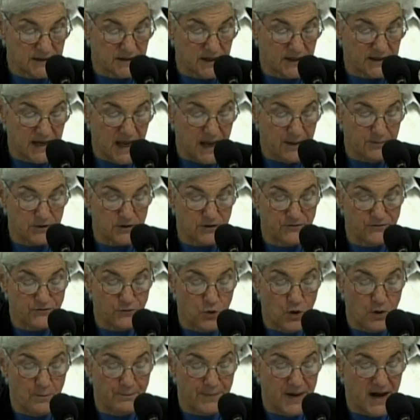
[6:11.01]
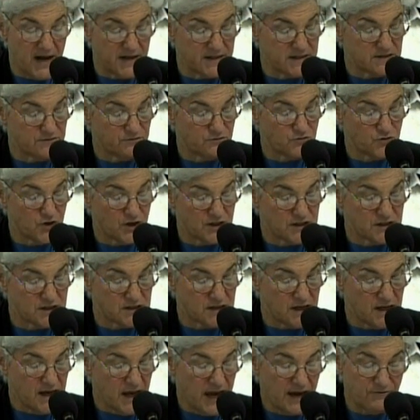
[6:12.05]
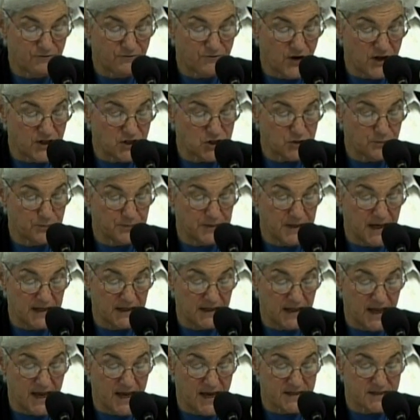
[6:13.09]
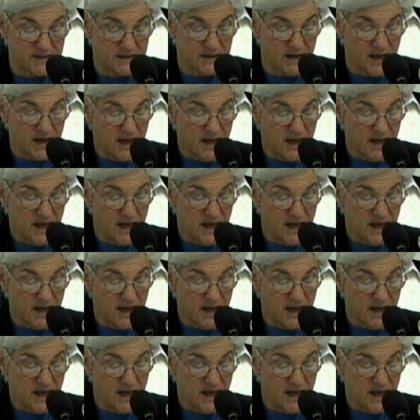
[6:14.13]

unable to form bonds of trust and friendship that last.